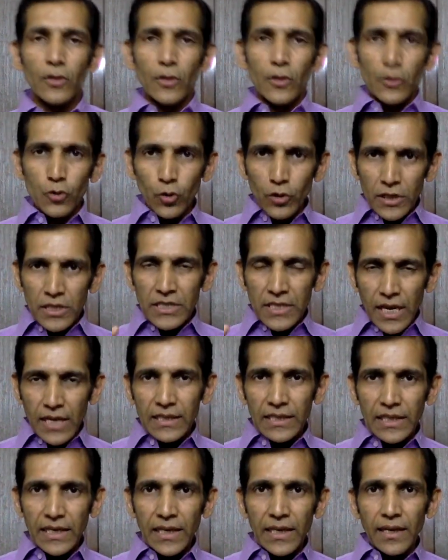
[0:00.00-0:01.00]
So, these are
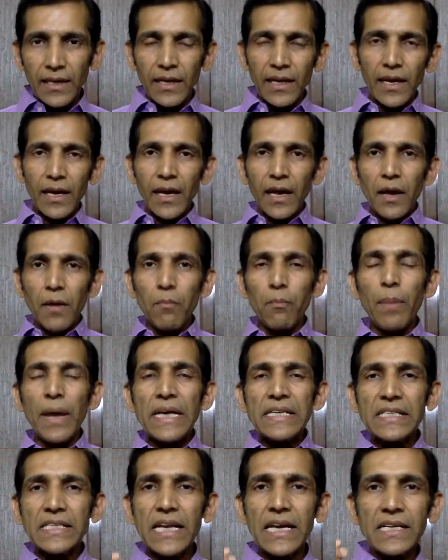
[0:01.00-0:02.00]
the
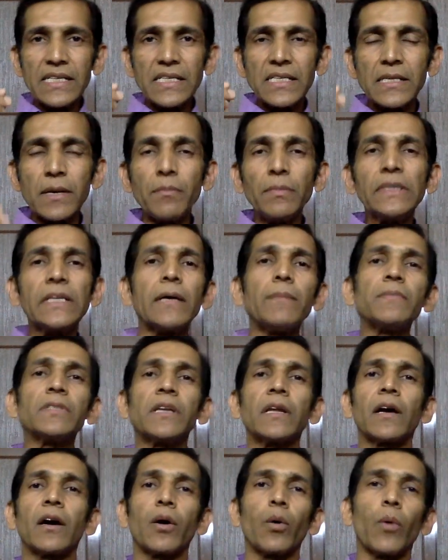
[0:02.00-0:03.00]
basic symptoms
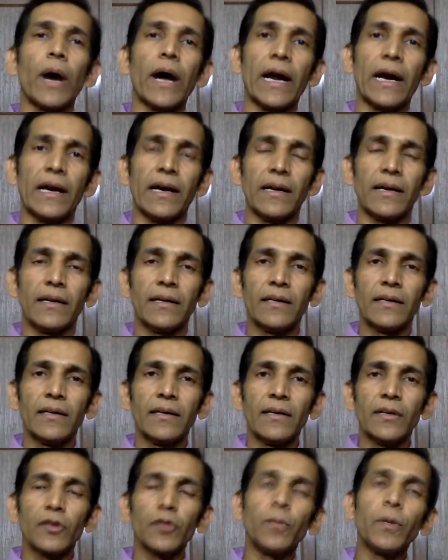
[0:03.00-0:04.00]
required
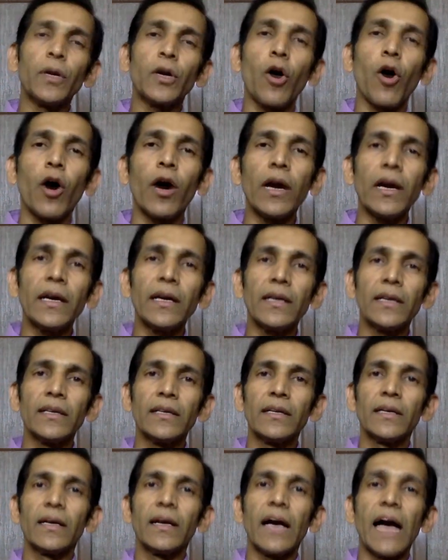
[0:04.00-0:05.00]
to be called
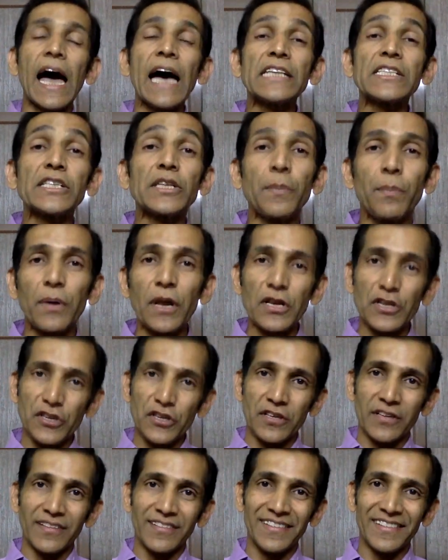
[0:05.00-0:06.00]
as depression.